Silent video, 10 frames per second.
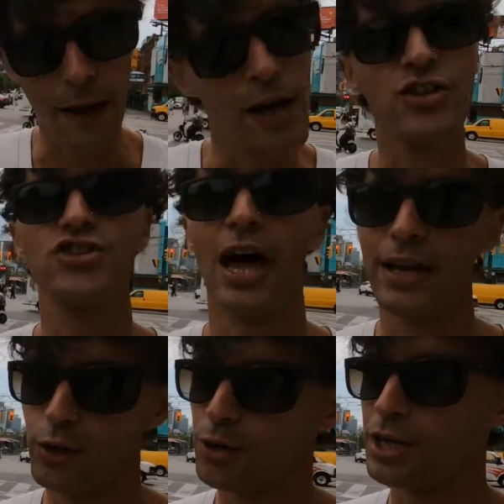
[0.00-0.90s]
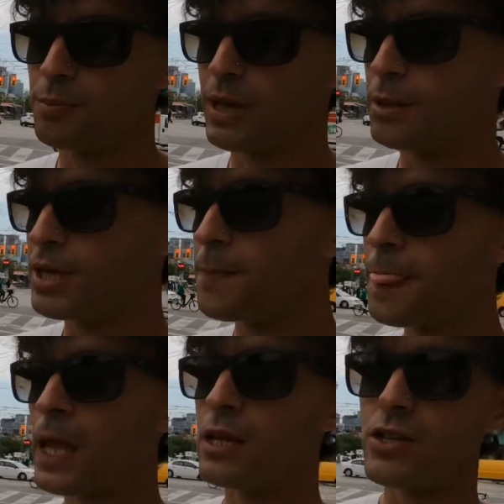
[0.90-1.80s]
I side noted it, baby.
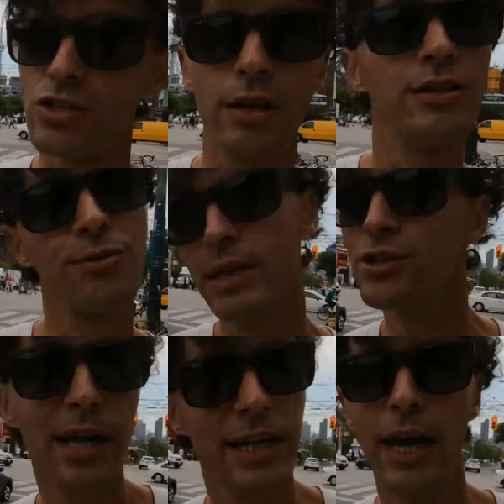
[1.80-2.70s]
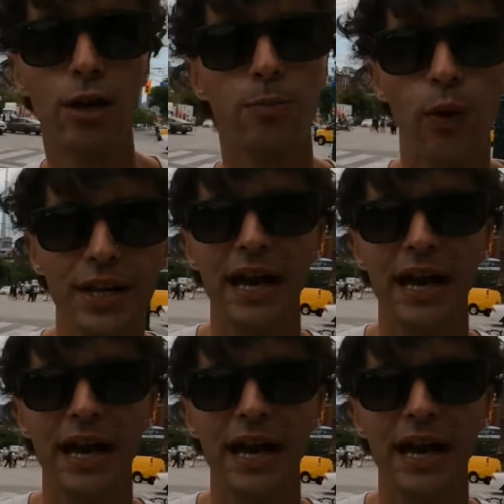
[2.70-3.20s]
So they tried to get your boy